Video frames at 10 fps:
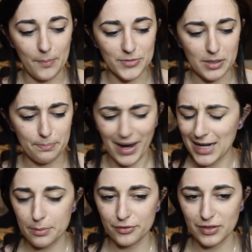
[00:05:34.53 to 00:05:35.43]
some
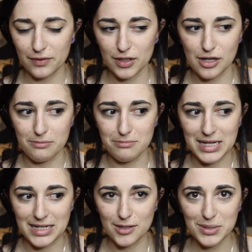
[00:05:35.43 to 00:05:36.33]
pineapple flavored
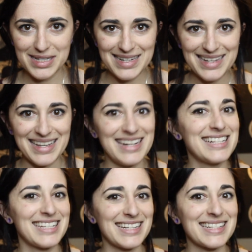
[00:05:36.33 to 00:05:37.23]
aminos in it, and
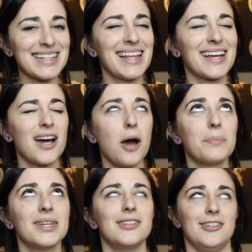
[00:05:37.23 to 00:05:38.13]
it tasted like a
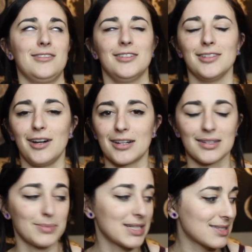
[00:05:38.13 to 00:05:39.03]
piña colada
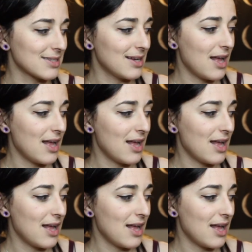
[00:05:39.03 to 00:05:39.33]
because